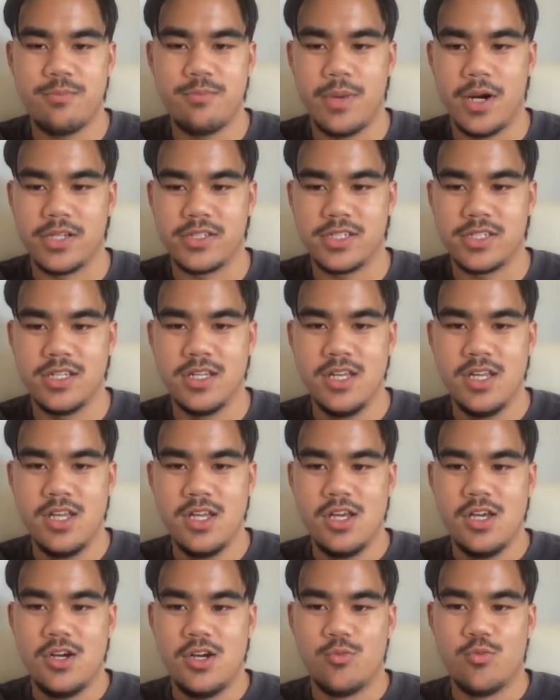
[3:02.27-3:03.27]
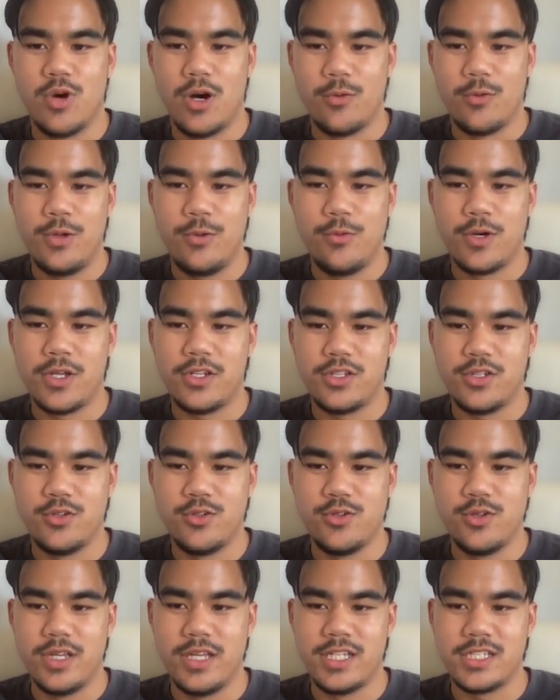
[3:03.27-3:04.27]
But what we want to
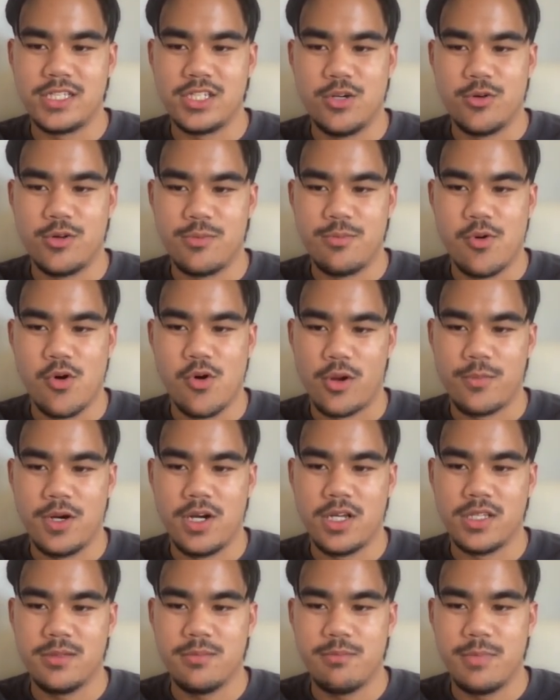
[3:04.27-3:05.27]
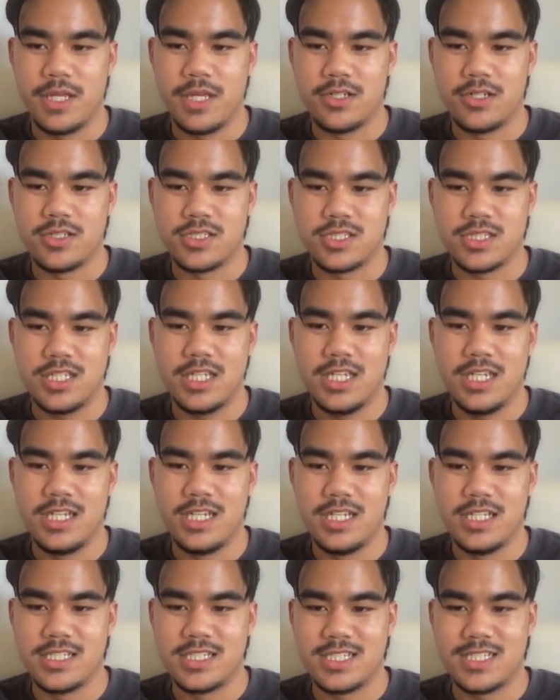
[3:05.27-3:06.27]
do is go with Porkbon because it
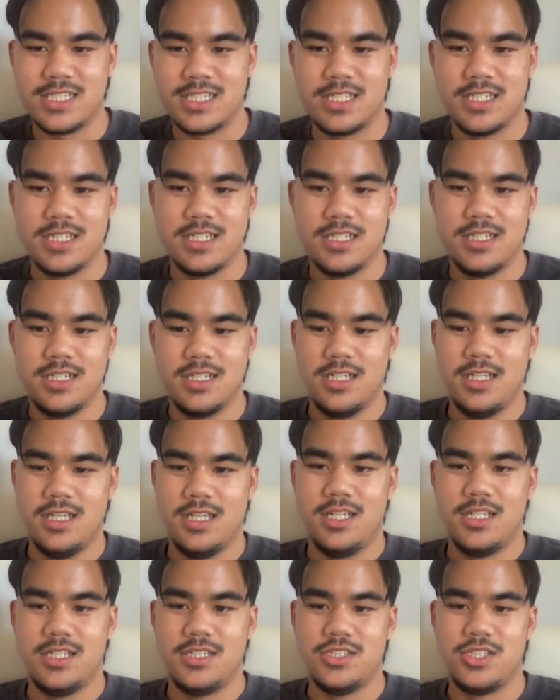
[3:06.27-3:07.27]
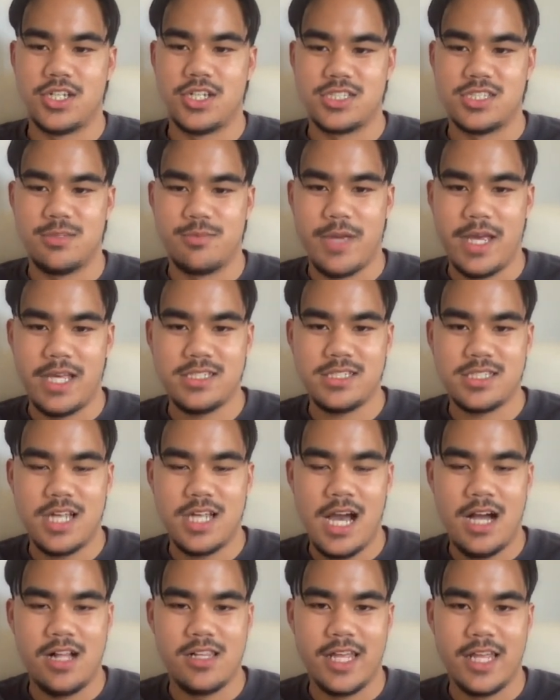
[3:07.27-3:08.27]
is just the best.
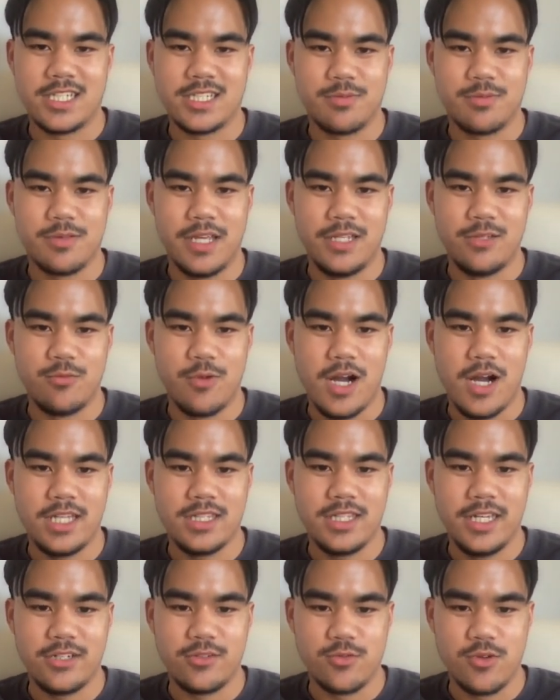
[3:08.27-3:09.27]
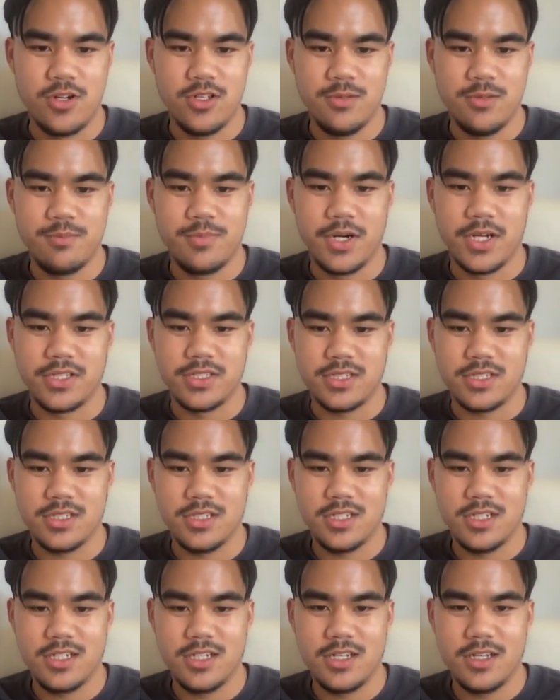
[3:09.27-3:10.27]
I'll explain why later on. But
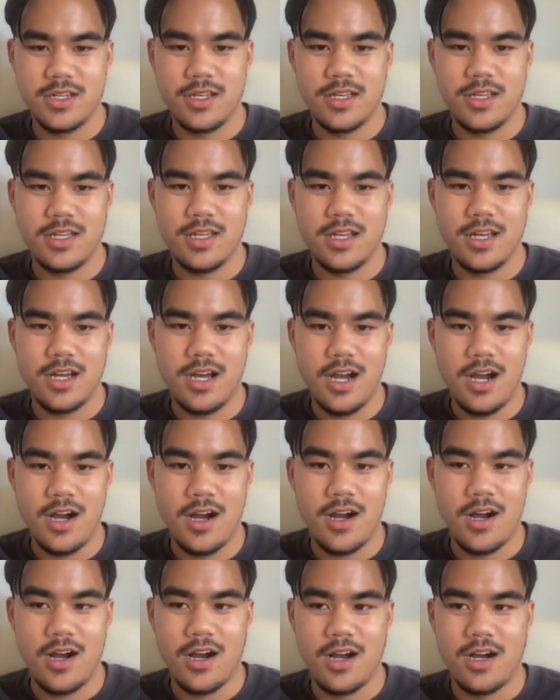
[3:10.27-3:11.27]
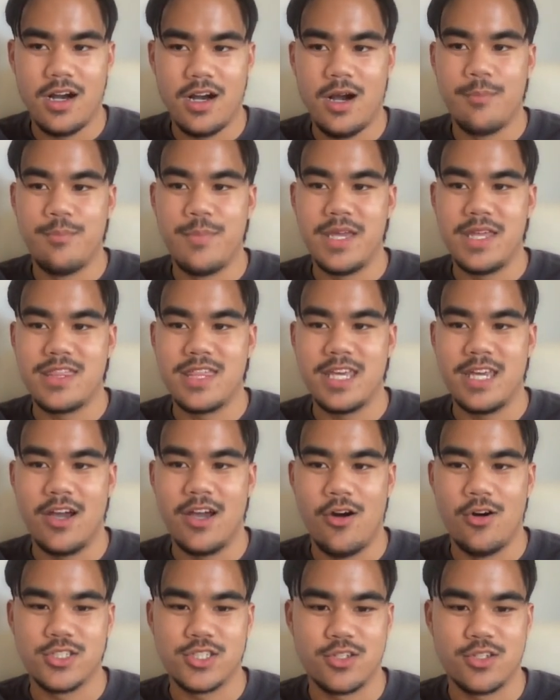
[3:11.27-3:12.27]
a big thing
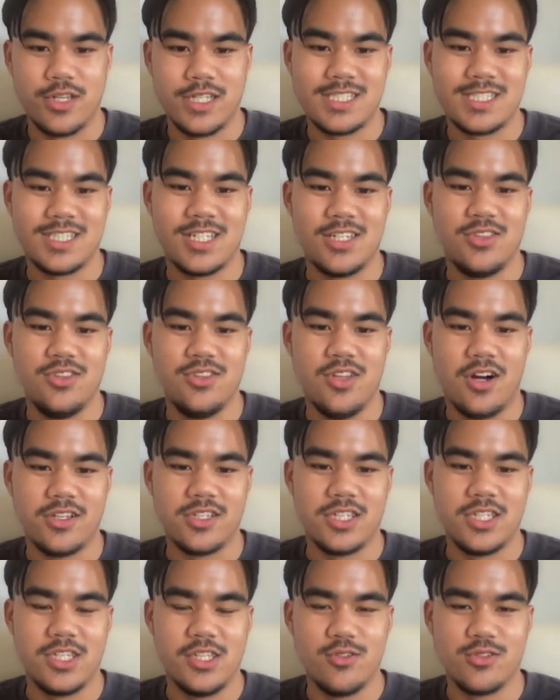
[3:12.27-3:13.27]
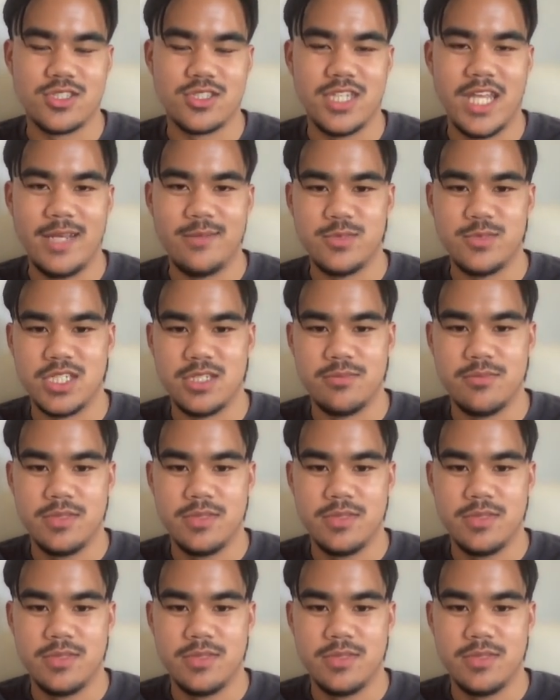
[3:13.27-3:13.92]
also is to not use Namecheap.